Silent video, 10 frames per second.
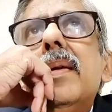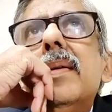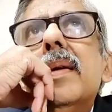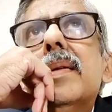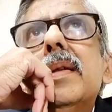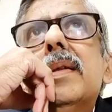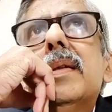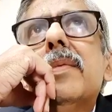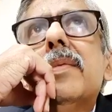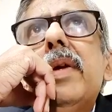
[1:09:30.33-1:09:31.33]
Justice
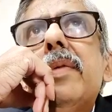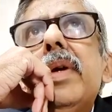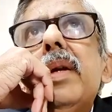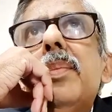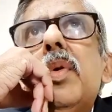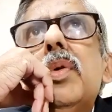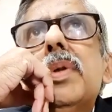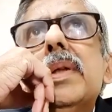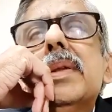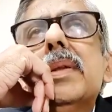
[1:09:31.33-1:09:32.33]
V.M. Bose
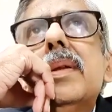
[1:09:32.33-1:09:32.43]
has